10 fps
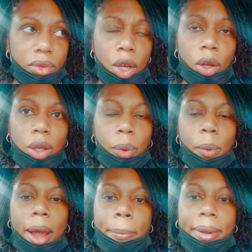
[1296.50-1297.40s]
only when
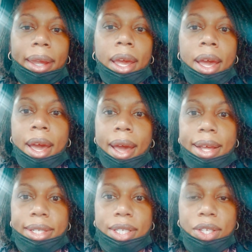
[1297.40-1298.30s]
wiping.
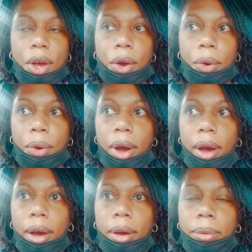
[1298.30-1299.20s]
And
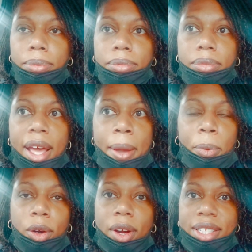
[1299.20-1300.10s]
so it
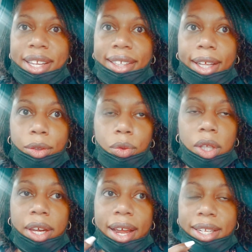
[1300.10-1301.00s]
progressed like that through the
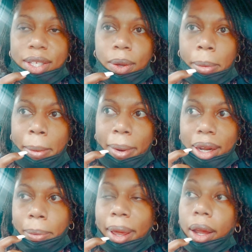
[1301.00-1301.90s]
night. So in my mind,
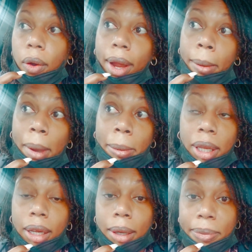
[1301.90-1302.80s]
I'm like, okay, maybe
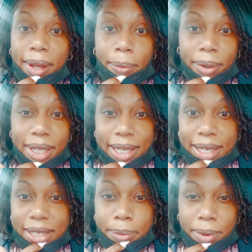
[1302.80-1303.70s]
it could be
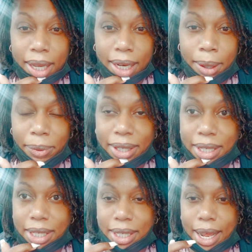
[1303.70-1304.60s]
implantation bleeding, because
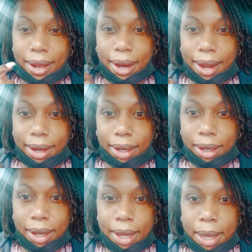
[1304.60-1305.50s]
this is not like
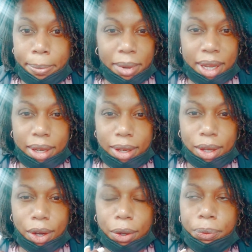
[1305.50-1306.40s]
me,
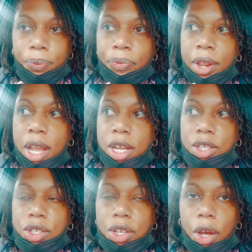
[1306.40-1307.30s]

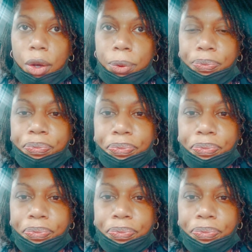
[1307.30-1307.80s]
So